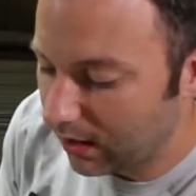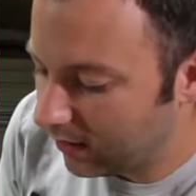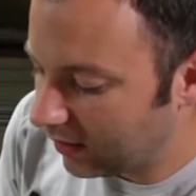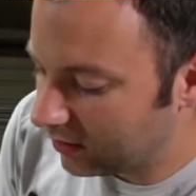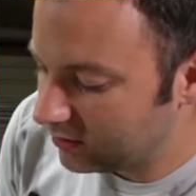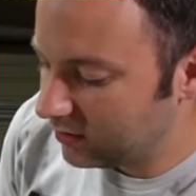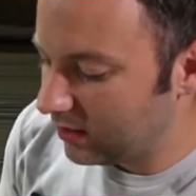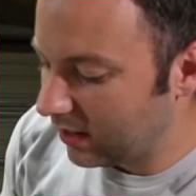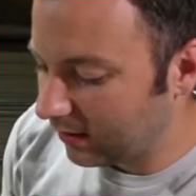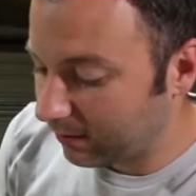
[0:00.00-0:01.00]
Their
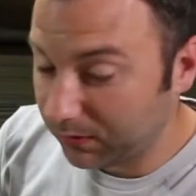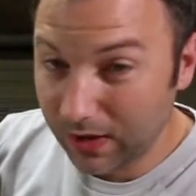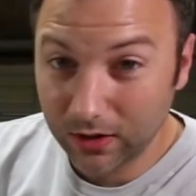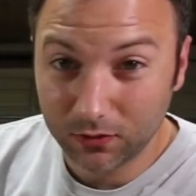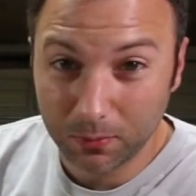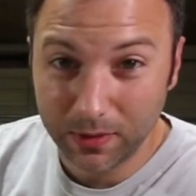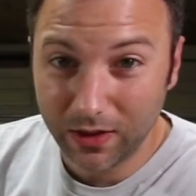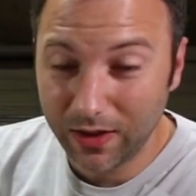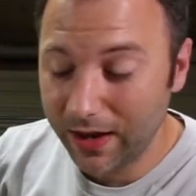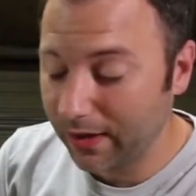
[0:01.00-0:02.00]
settings for
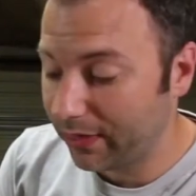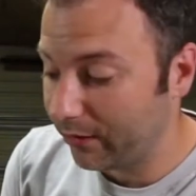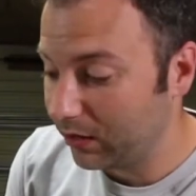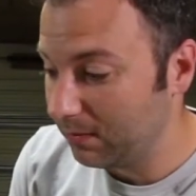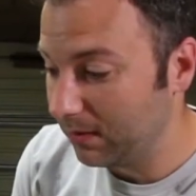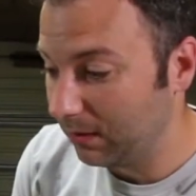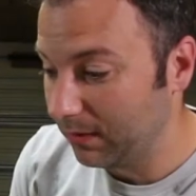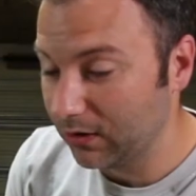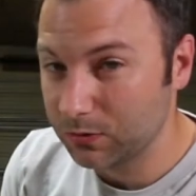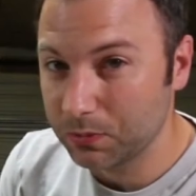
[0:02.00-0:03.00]
PLA at 30
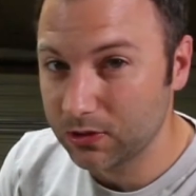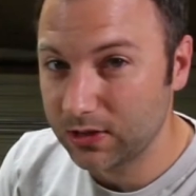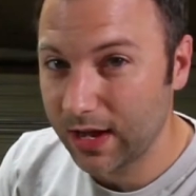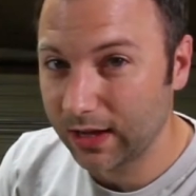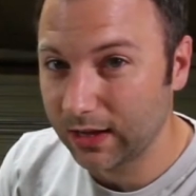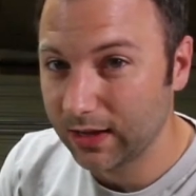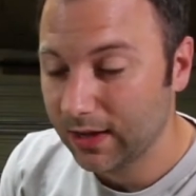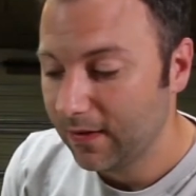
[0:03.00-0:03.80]
millimeters per second.